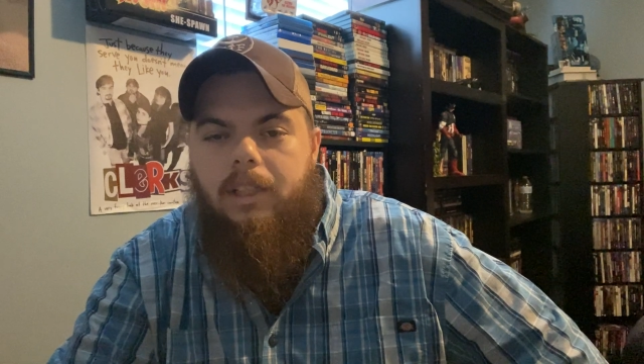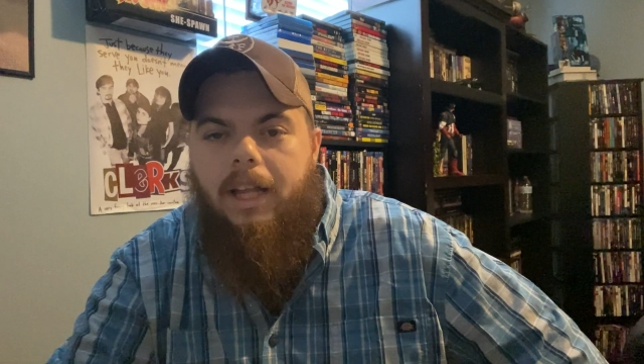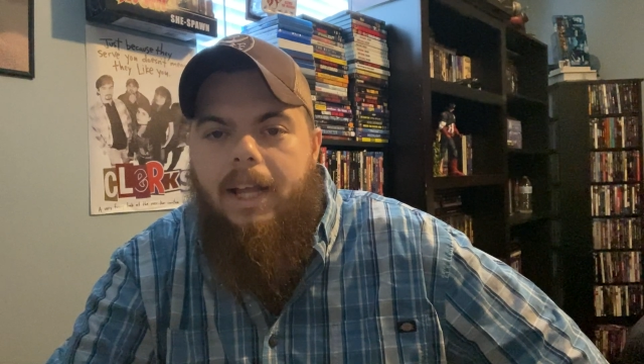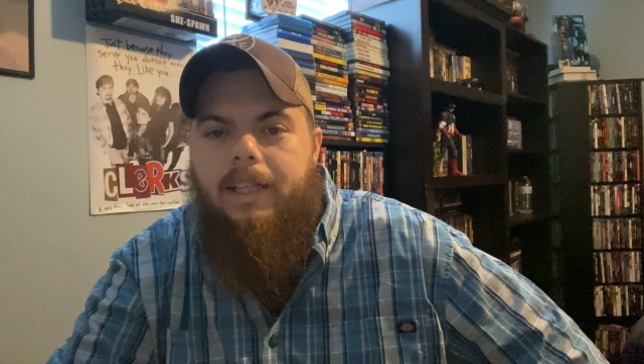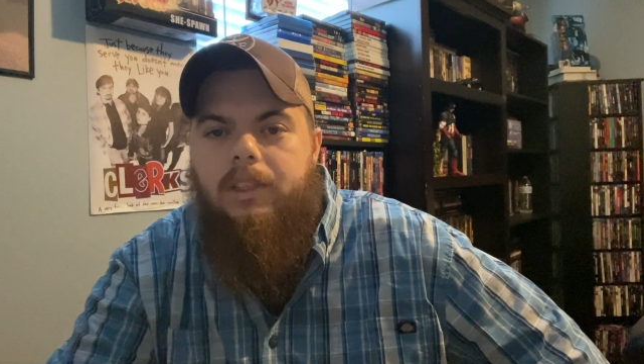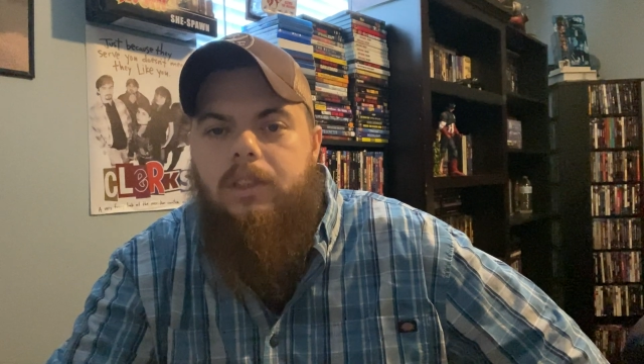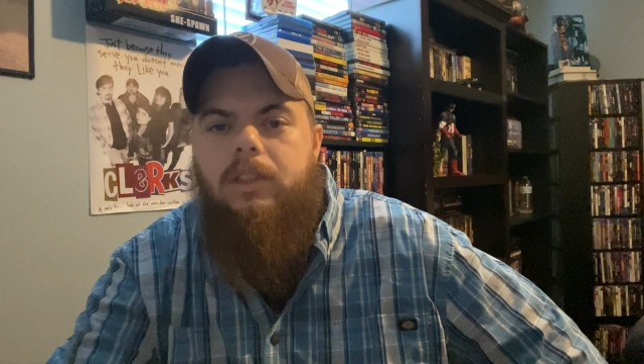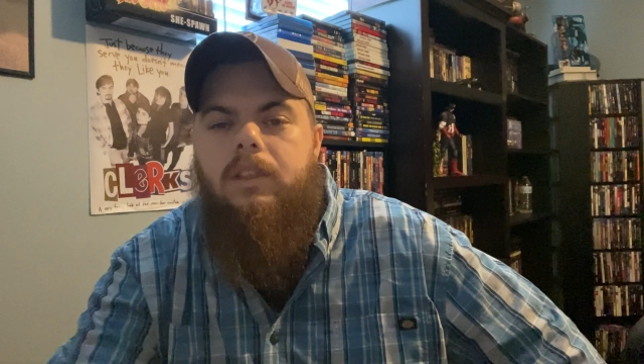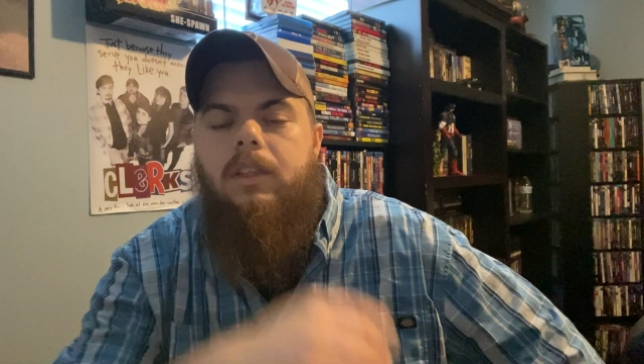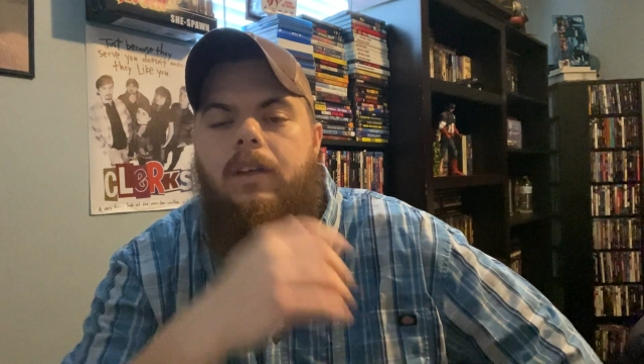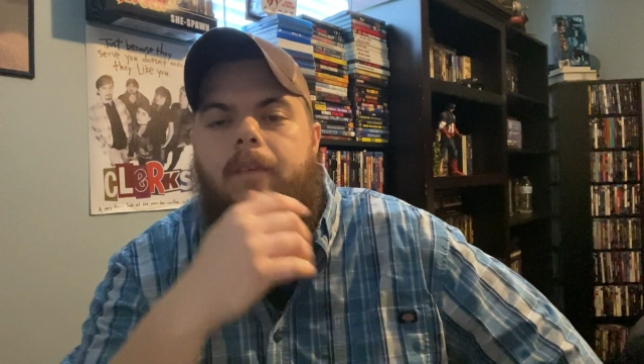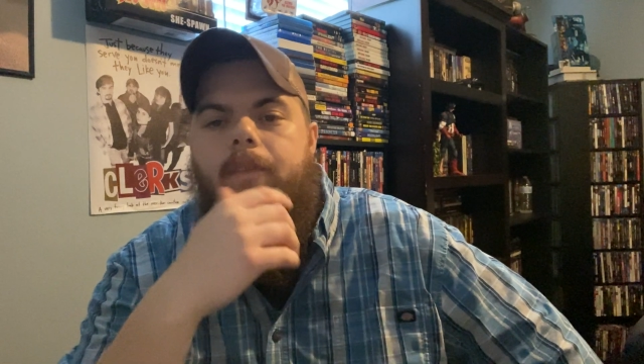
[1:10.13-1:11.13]
last,
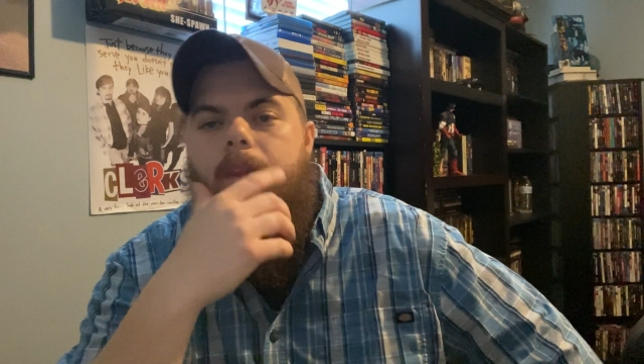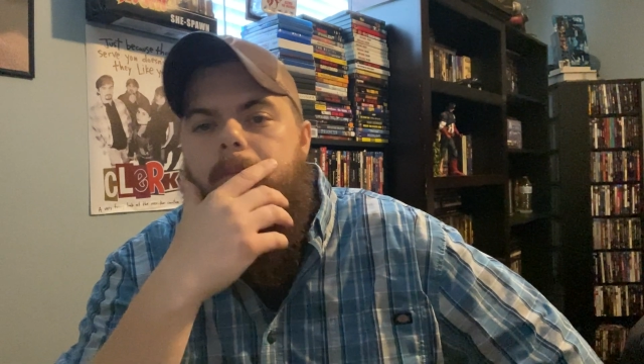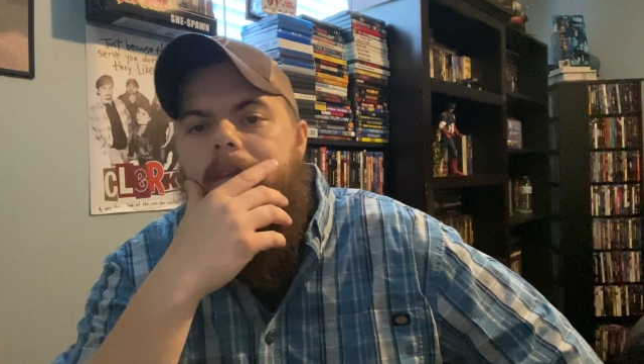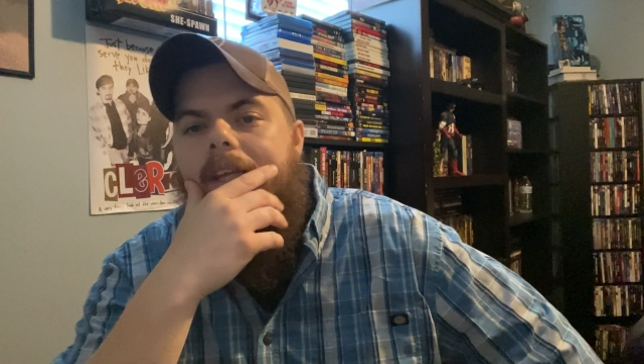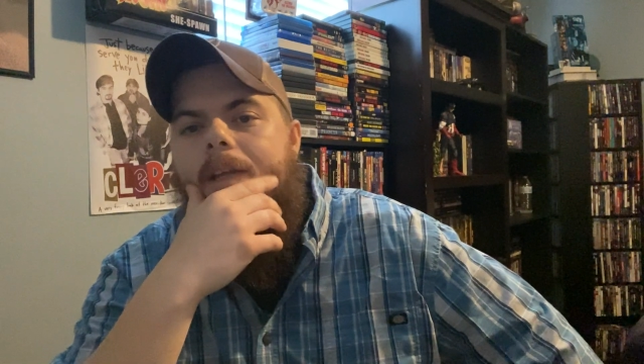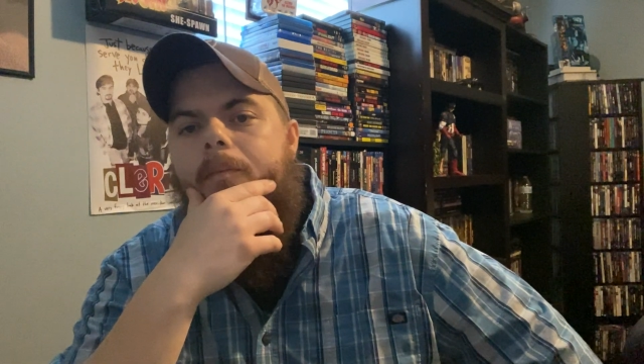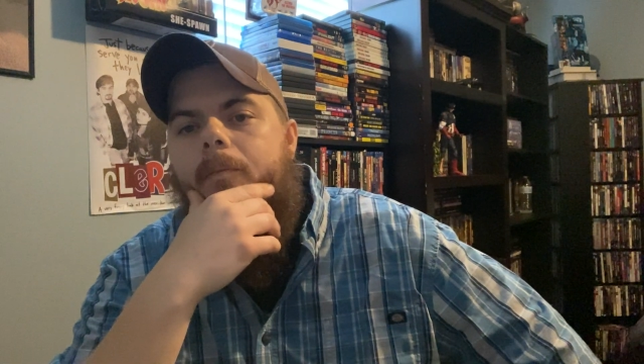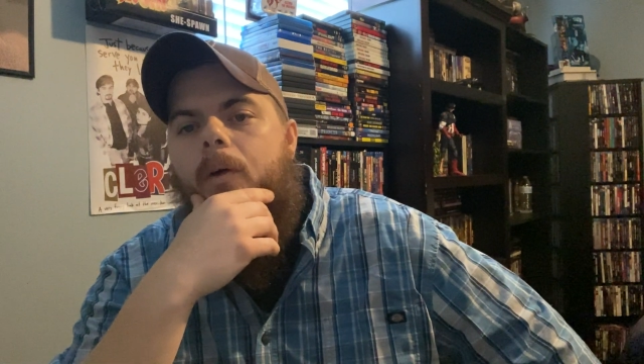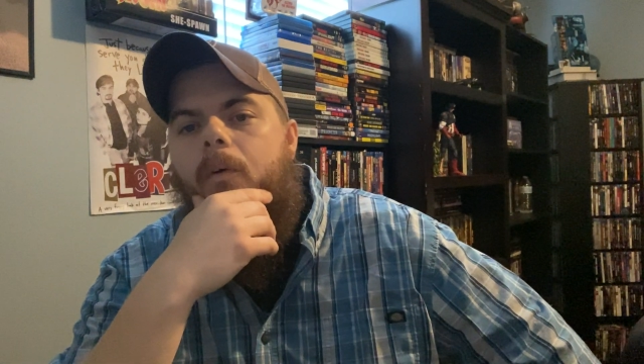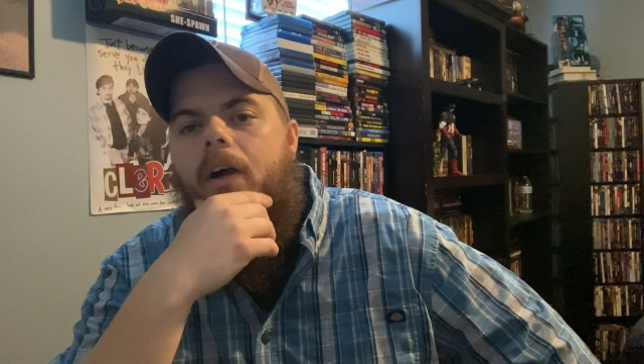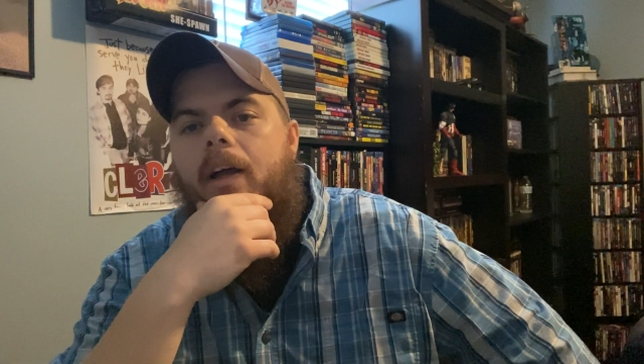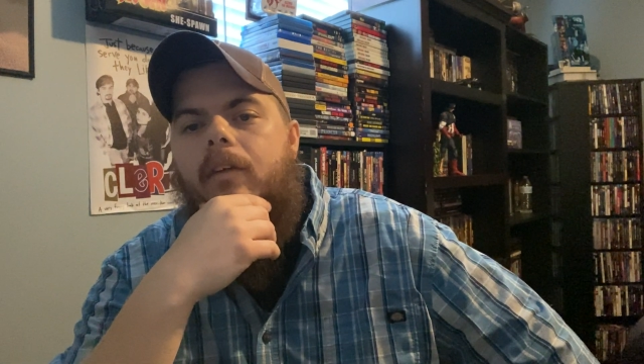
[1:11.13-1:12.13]
me, him, and my
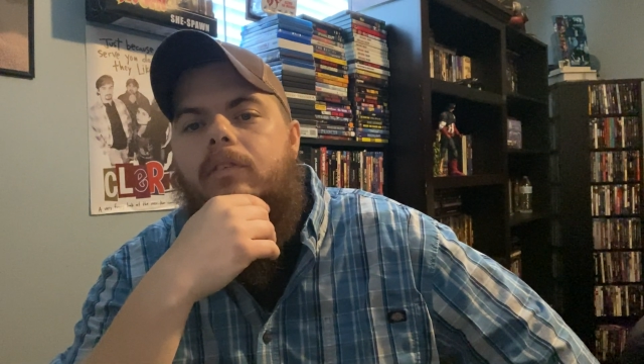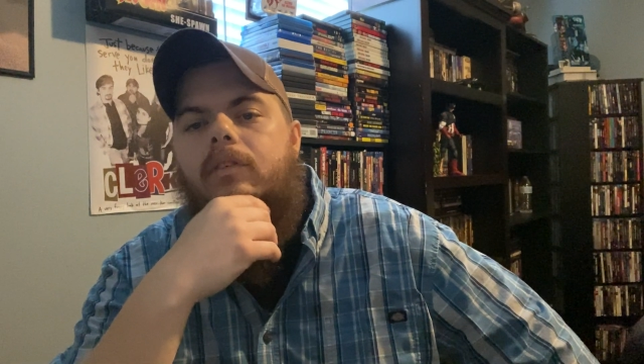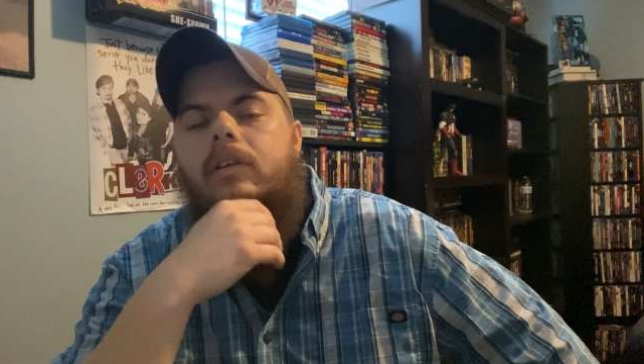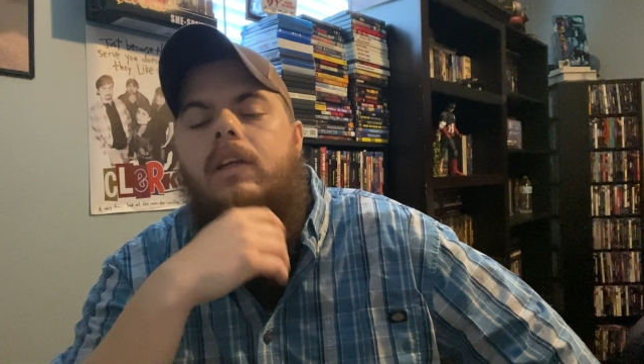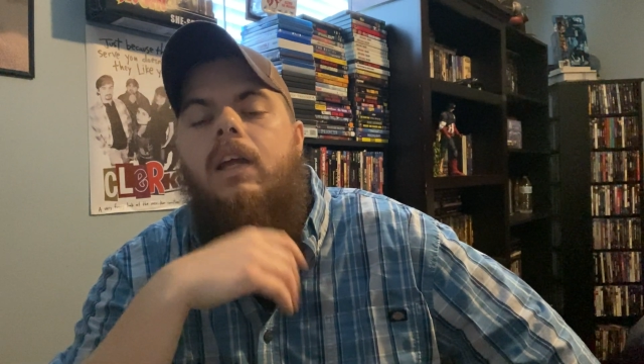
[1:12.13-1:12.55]
wife,